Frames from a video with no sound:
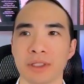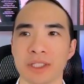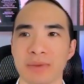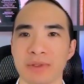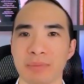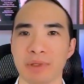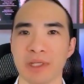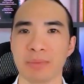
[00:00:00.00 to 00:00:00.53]
types
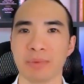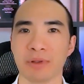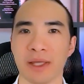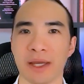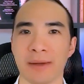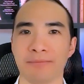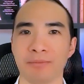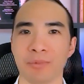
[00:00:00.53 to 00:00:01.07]
of people
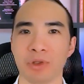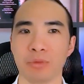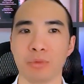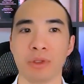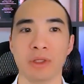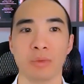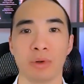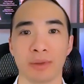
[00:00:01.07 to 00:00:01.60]
that you
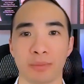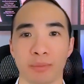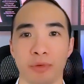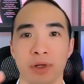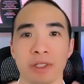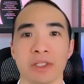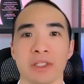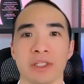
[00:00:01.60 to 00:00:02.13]
really want to
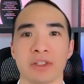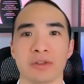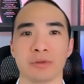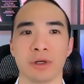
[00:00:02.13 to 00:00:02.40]
bring to this one?